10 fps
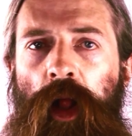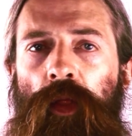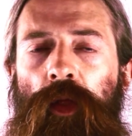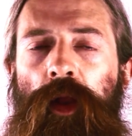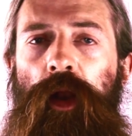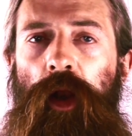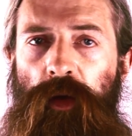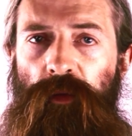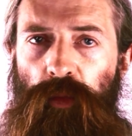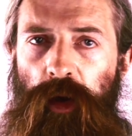There's a
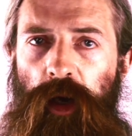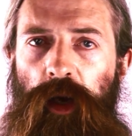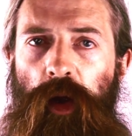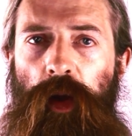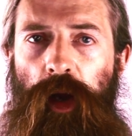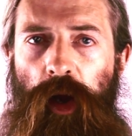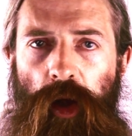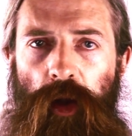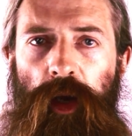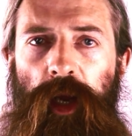lot of work going
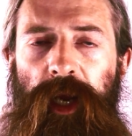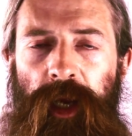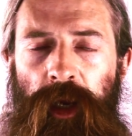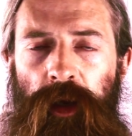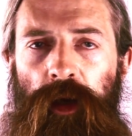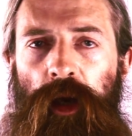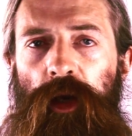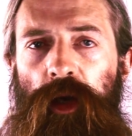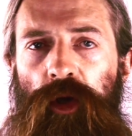on in